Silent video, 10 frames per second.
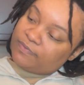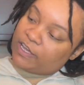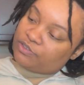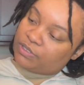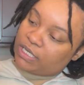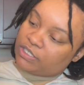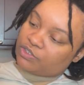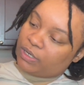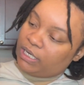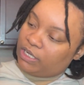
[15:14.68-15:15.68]
facial
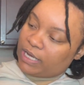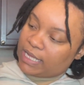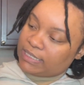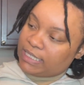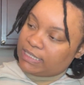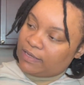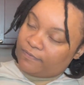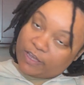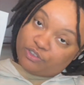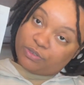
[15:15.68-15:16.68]
sunscreen. And you got tinted
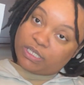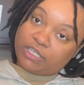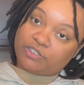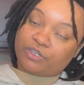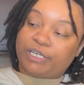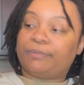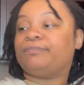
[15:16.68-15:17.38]
facial sunscreen.